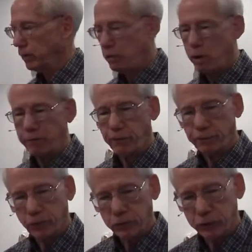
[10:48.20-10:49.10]
You have the
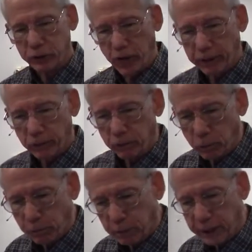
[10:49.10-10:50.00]
first cycle
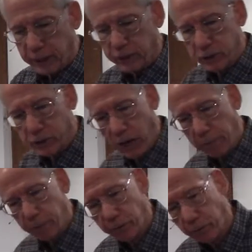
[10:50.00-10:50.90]
where it begins in chapter